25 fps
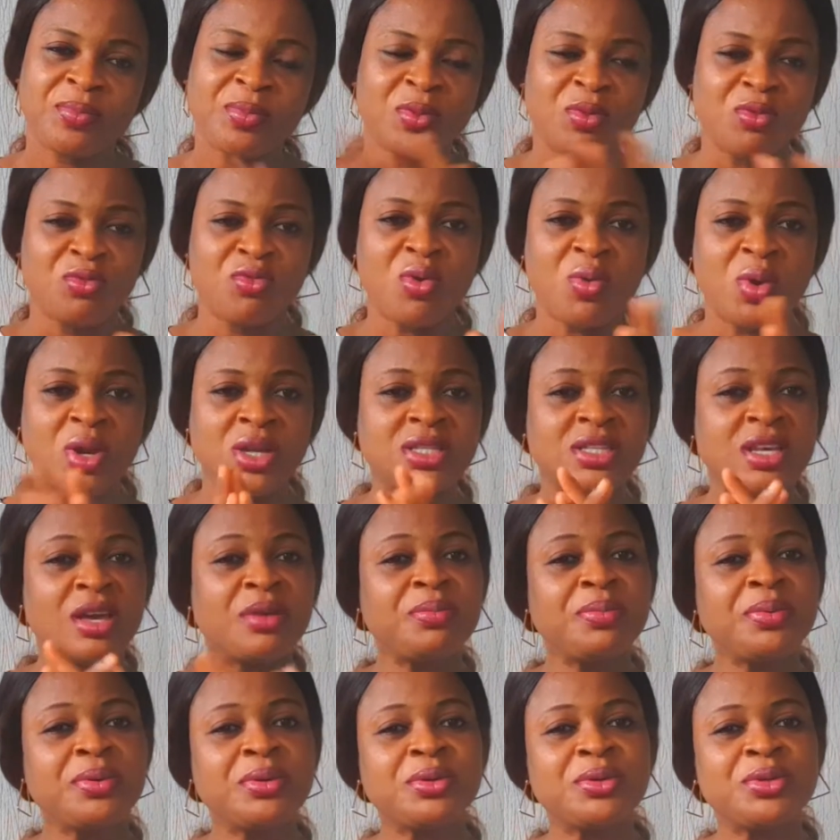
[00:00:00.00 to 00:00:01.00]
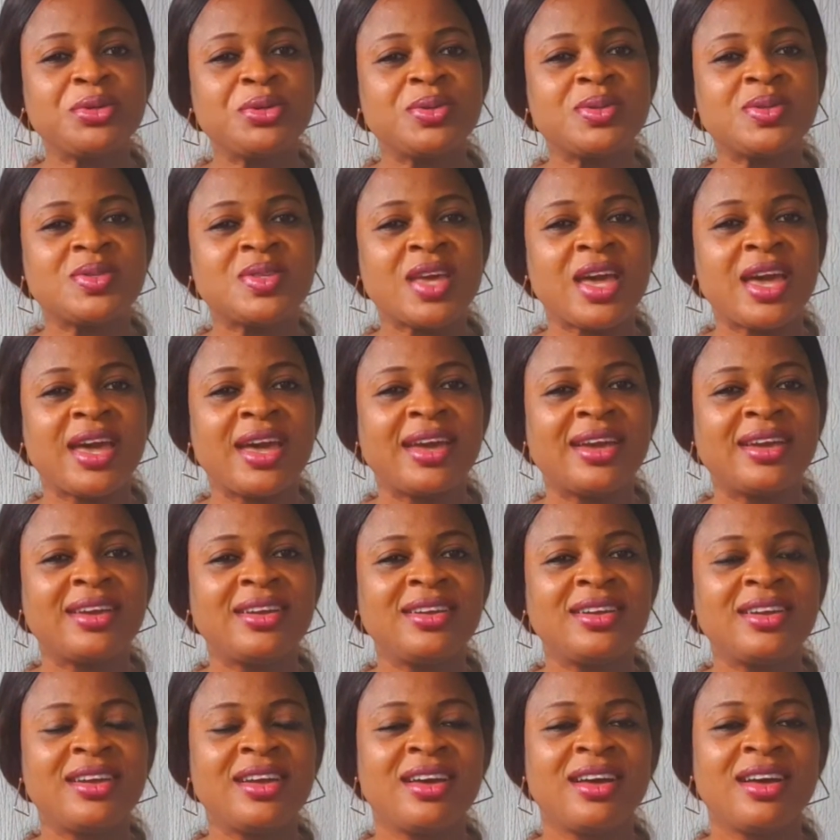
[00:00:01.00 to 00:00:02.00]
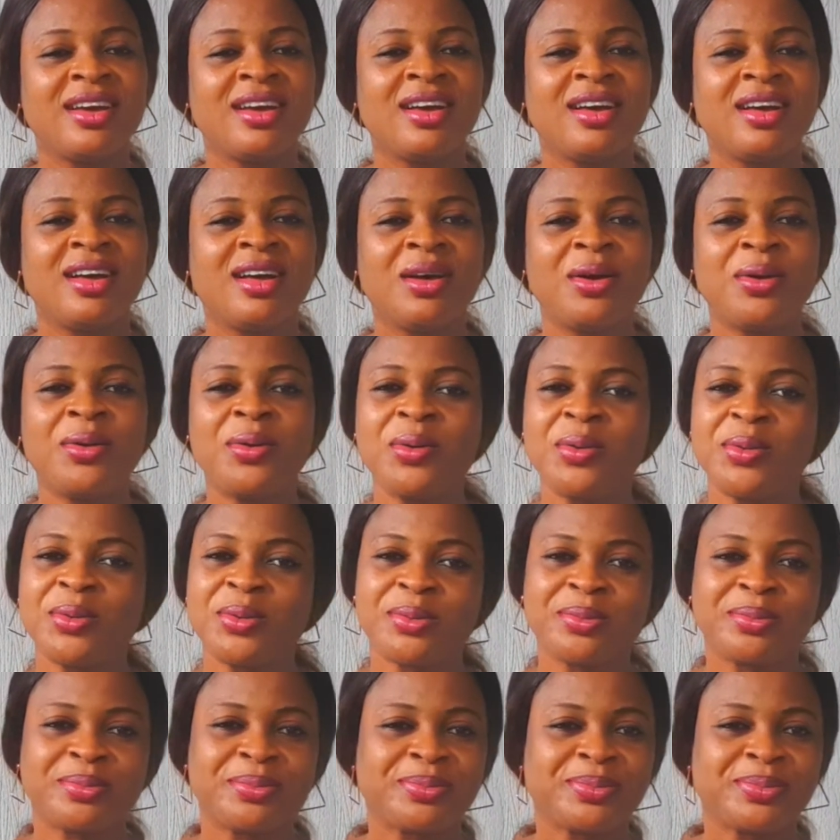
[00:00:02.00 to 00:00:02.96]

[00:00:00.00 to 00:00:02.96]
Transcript: For example, you say, oh,